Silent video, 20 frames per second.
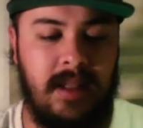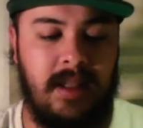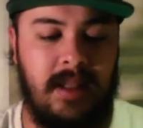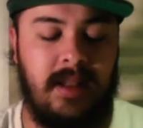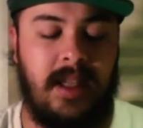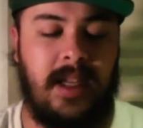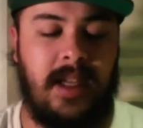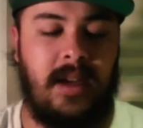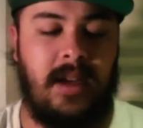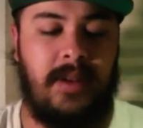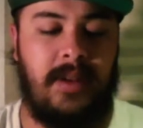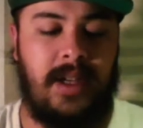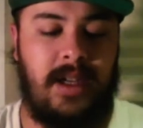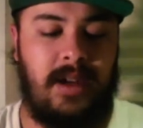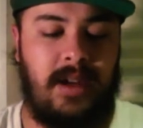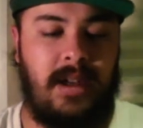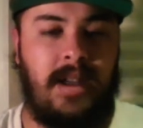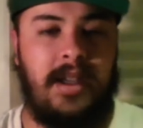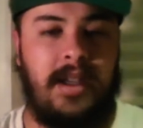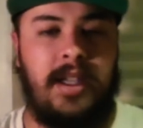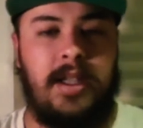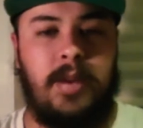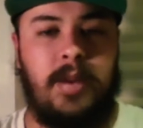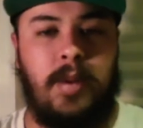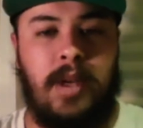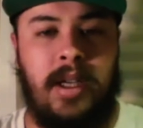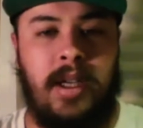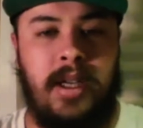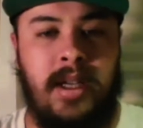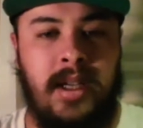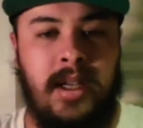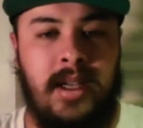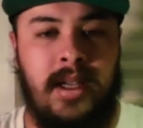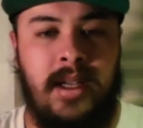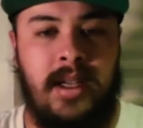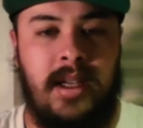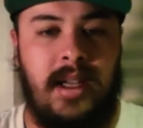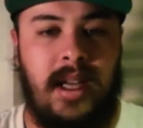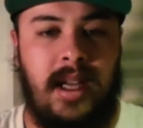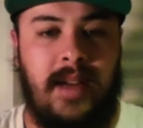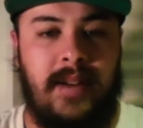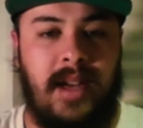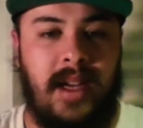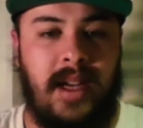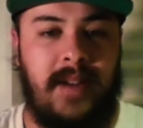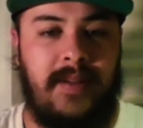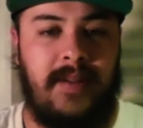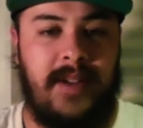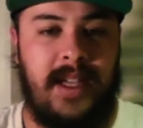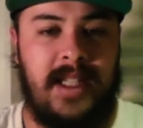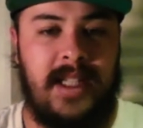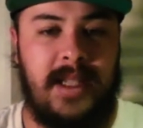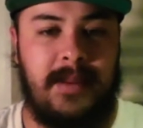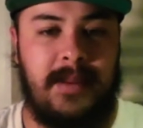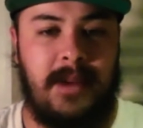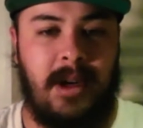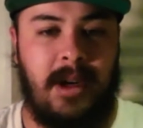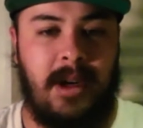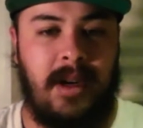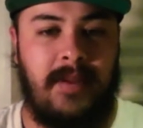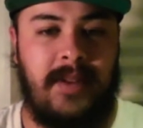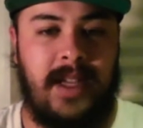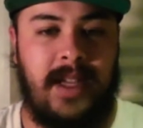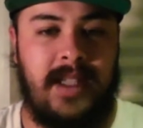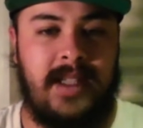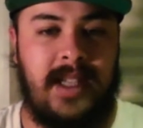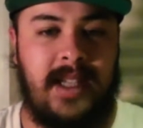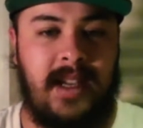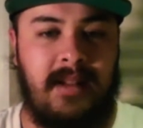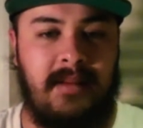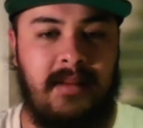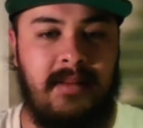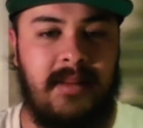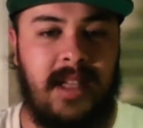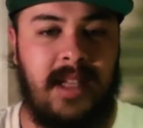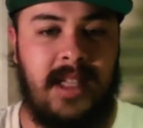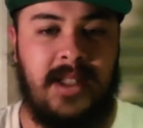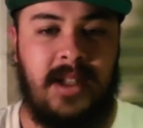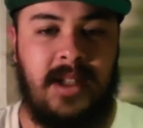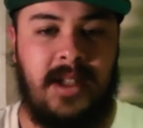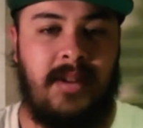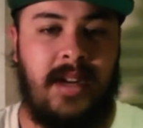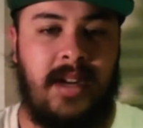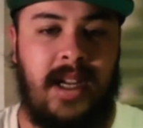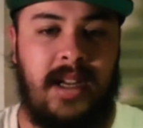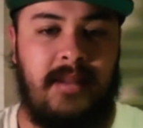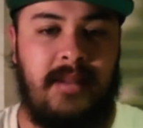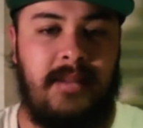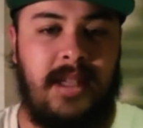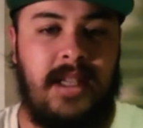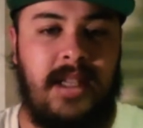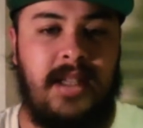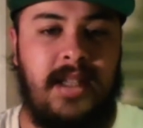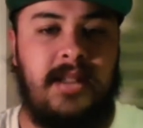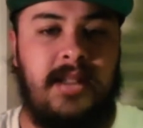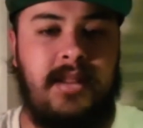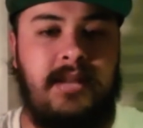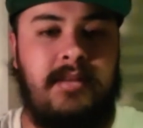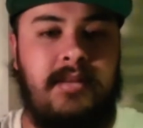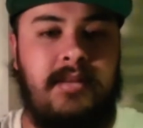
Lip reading: Like over here on this one, I've got a face up card and a face down. That's all right, because